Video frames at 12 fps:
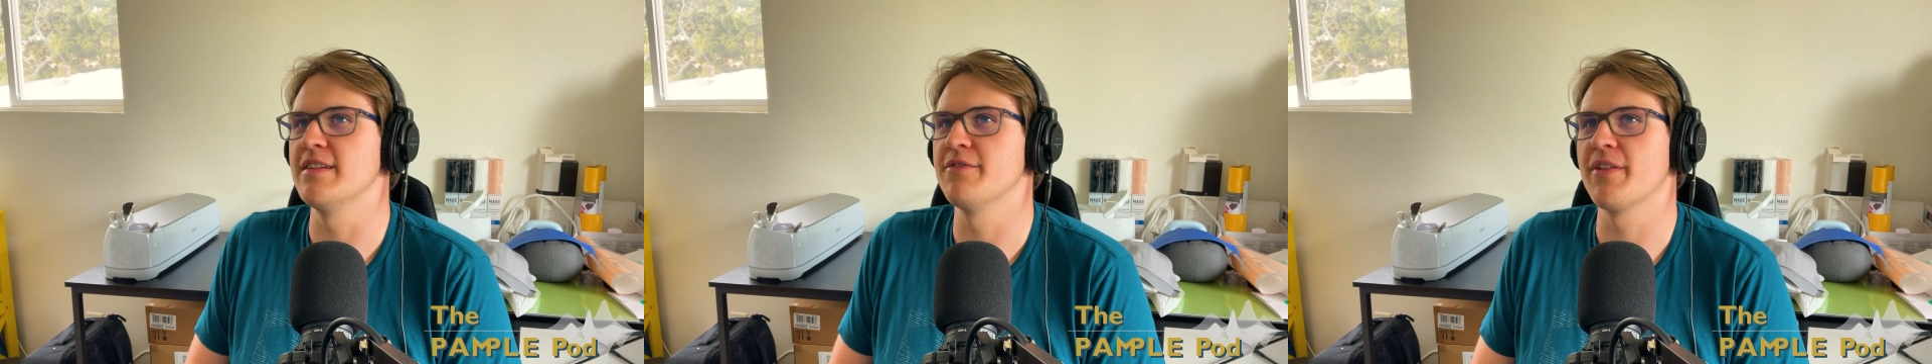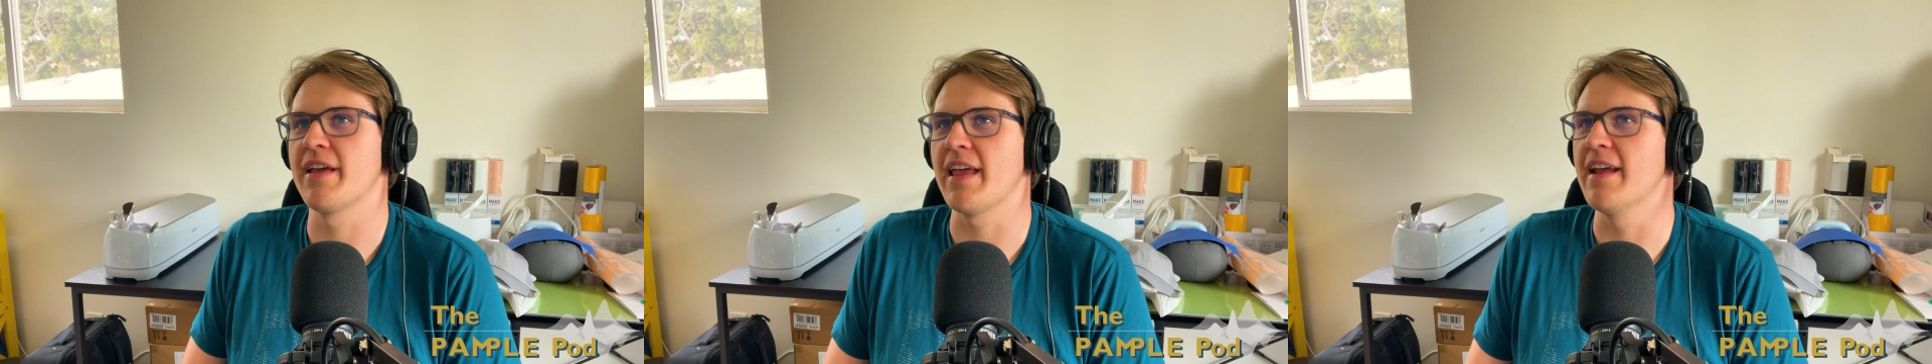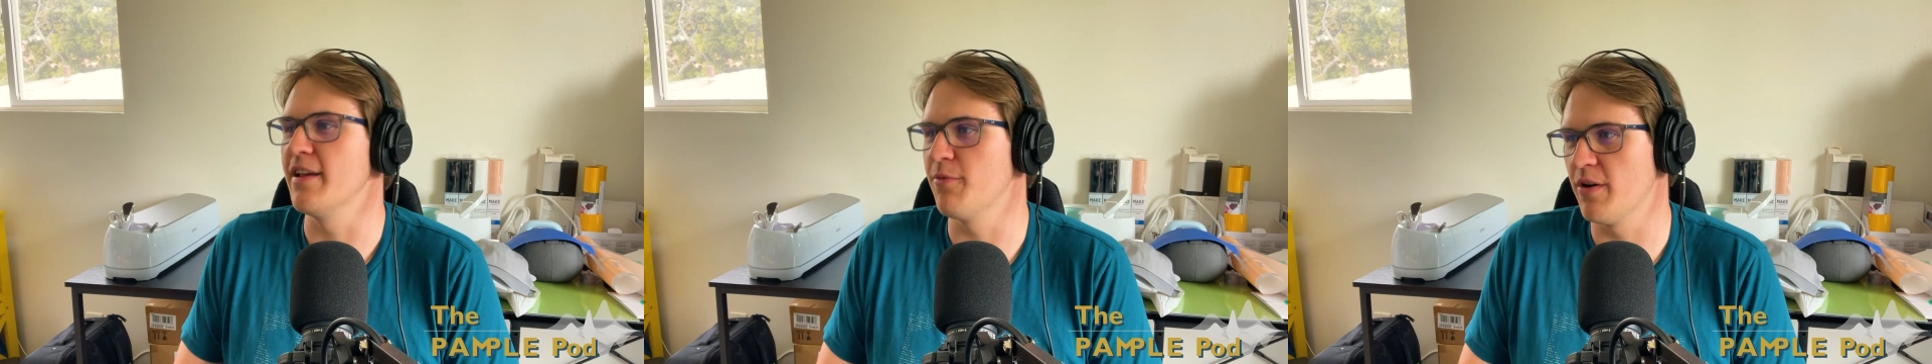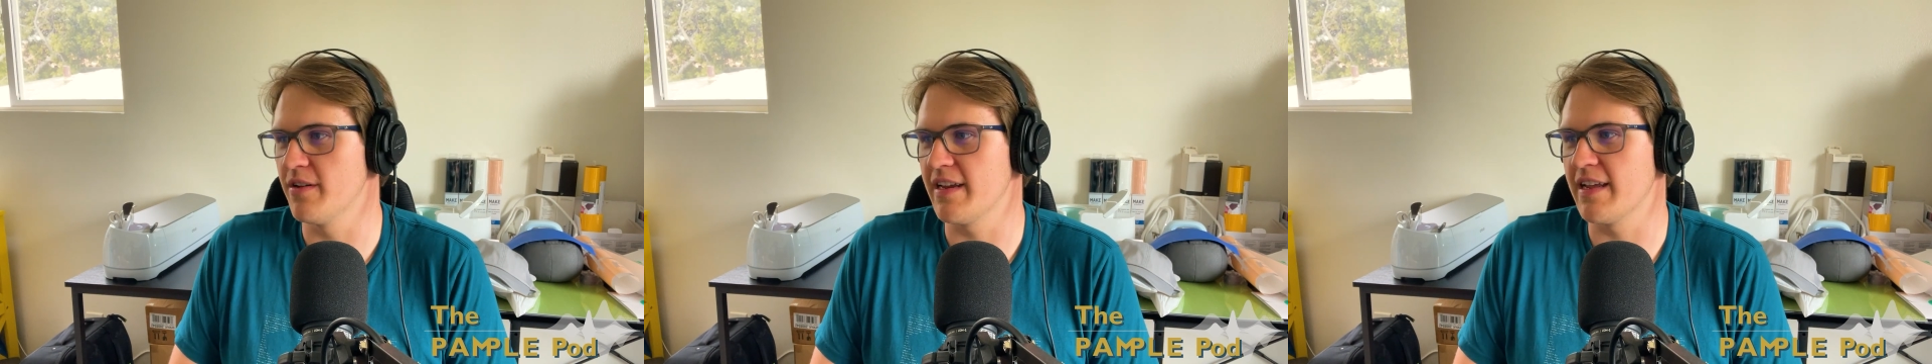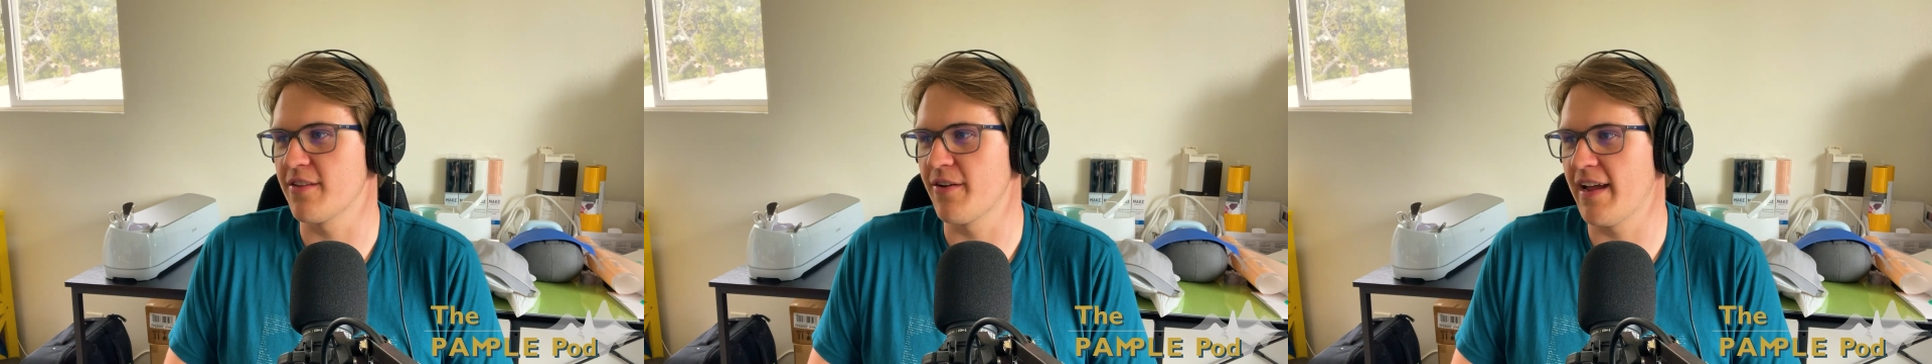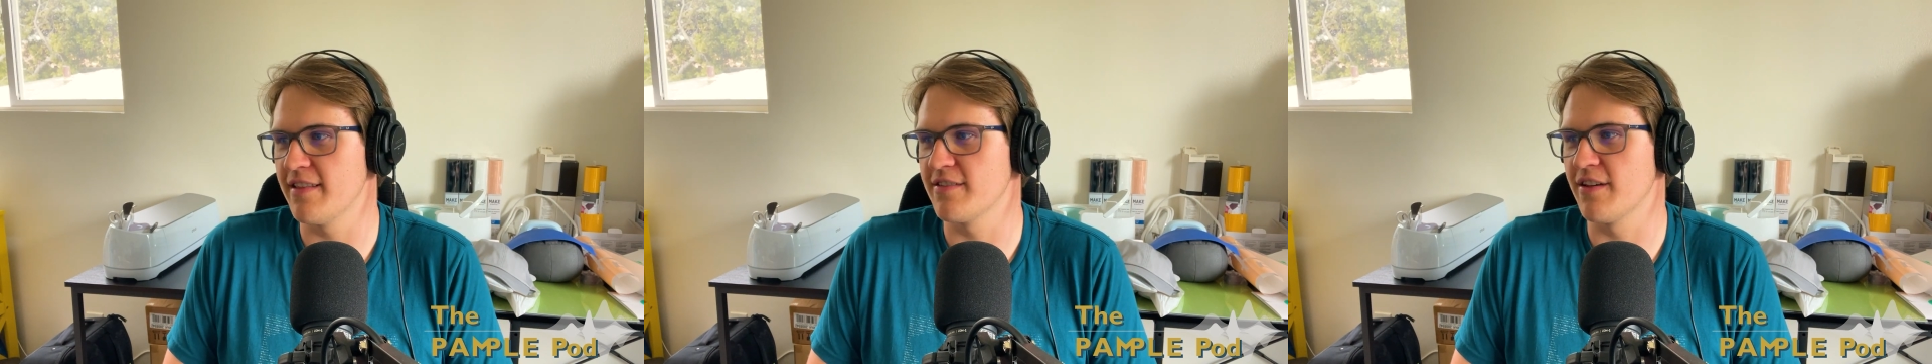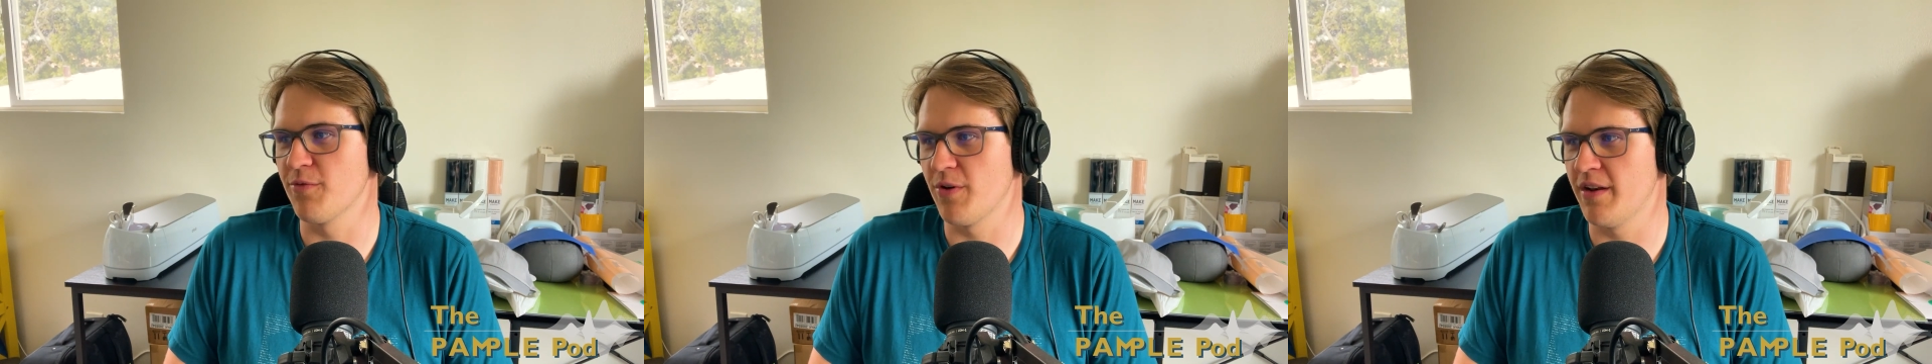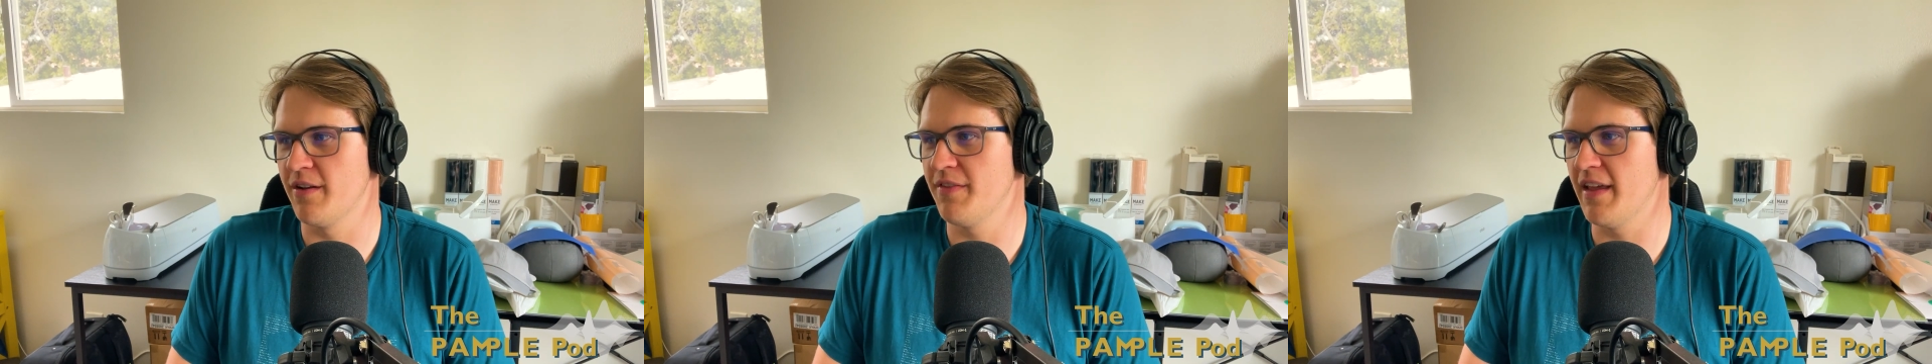for like anyone to get their hands on one